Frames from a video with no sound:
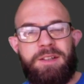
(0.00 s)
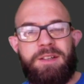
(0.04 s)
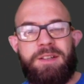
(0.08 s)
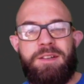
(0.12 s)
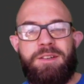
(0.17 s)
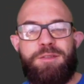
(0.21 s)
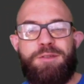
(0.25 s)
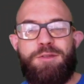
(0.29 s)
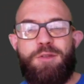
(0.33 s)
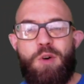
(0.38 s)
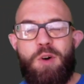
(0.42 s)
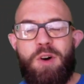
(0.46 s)

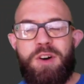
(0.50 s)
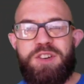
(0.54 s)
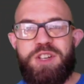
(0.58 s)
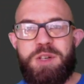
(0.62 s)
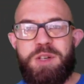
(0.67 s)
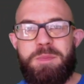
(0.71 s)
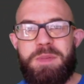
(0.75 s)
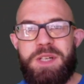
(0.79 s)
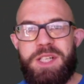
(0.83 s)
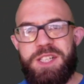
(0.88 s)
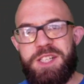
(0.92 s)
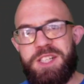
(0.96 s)
400
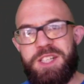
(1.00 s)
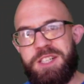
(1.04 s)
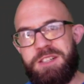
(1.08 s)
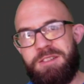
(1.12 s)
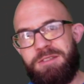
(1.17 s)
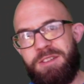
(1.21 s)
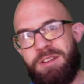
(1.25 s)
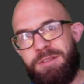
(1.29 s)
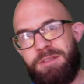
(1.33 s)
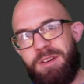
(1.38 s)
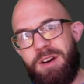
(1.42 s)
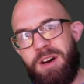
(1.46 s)
metres
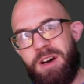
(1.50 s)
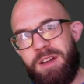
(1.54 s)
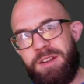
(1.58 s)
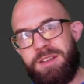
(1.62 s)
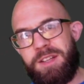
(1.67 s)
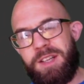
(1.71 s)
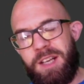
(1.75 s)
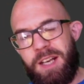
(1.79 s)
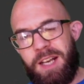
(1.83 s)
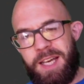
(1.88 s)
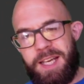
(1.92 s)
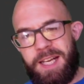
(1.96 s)
of
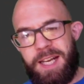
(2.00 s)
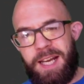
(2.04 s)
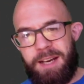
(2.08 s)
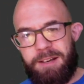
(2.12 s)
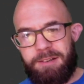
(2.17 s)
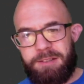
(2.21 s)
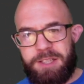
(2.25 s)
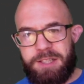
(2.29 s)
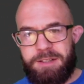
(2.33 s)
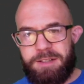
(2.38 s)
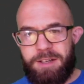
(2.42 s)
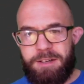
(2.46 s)
Leviathan laid
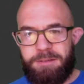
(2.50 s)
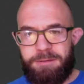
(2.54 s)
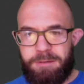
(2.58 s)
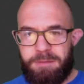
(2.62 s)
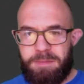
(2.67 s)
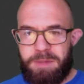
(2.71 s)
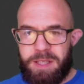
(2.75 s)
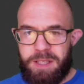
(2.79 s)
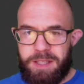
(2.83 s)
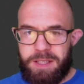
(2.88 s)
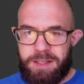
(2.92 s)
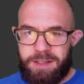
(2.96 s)
out for
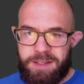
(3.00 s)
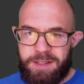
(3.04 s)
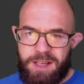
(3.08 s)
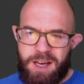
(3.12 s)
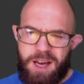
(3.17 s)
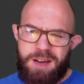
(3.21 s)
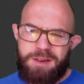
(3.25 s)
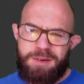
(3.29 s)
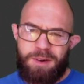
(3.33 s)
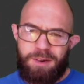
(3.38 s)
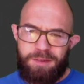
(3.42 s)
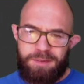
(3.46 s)
me.
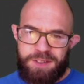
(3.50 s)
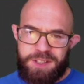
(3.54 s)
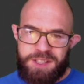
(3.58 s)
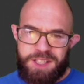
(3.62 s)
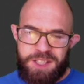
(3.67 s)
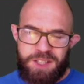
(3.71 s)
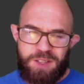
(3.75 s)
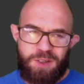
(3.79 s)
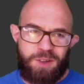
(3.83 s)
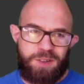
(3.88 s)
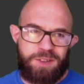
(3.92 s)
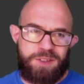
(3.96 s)
No,
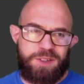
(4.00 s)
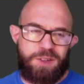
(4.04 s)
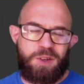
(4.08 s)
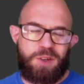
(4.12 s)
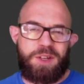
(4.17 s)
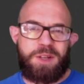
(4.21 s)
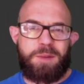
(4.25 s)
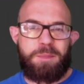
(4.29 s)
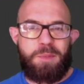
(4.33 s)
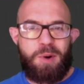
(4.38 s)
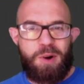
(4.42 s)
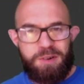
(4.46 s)
obviously not. Not on
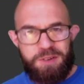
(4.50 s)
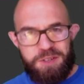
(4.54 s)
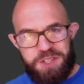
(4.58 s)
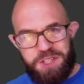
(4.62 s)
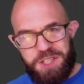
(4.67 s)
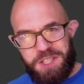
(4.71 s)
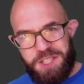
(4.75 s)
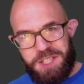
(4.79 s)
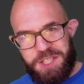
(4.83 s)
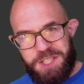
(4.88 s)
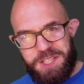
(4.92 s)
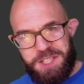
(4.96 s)
the
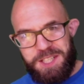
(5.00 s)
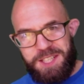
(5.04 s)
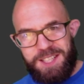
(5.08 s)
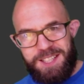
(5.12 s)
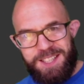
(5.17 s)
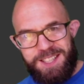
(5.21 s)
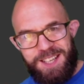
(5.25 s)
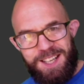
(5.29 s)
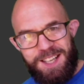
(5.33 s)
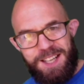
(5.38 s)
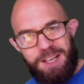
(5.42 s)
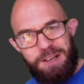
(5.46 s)
Morrisons.
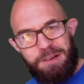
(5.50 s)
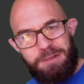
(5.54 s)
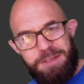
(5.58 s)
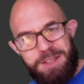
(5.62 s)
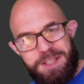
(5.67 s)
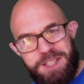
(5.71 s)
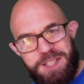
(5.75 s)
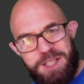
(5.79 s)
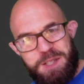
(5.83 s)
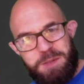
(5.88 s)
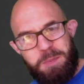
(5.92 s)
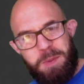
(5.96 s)
That lovely
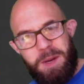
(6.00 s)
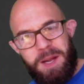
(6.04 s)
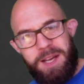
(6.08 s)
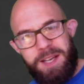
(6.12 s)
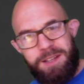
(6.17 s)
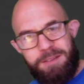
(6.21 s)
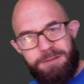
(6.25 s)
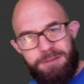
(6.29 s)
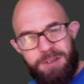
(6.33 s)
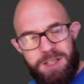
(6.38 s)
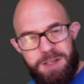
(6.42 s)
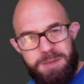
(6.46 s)
display
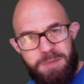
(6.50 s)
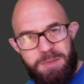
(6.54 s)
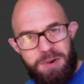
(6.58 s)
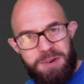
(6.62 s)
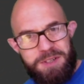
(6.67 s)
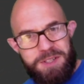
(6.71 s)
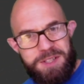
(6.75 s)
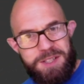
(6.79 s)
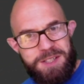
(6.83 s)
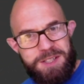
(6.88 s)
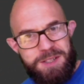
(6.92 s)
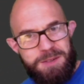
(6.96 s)
at the front of
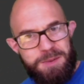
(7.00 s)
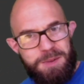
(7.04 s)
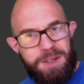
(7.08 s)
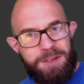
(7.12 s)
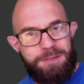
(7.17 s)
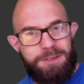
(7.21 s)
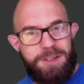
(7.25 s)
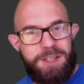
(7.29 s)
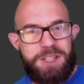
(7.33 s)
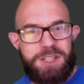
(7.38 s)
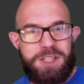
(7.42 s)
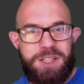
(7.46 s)
Morrisons with the
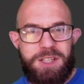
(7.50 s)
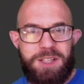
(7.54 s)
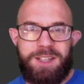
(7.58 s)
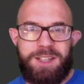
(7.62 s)
fish.